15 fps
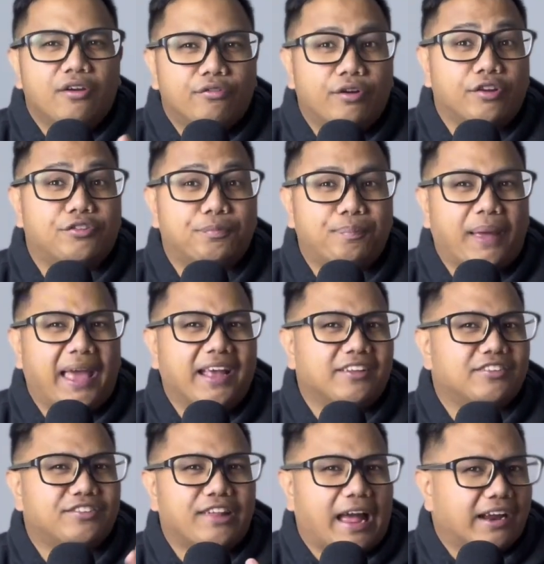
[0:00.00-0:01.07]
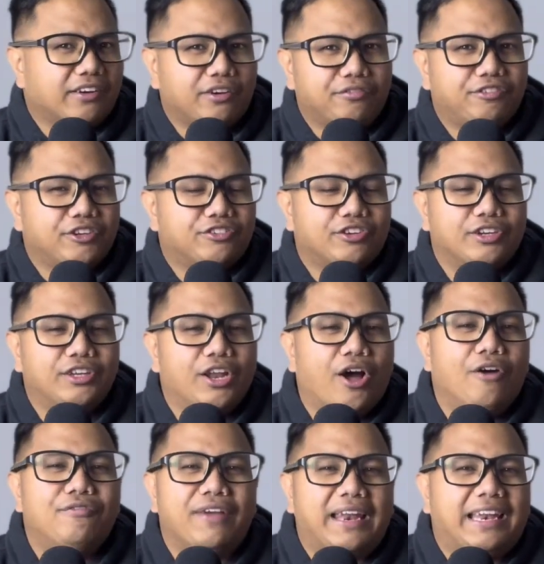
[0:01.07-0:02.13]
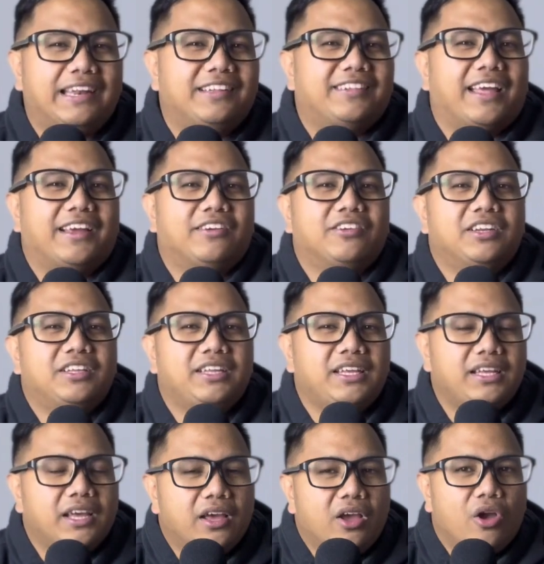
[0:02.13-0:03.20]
respect, sacrificial love, and integrity,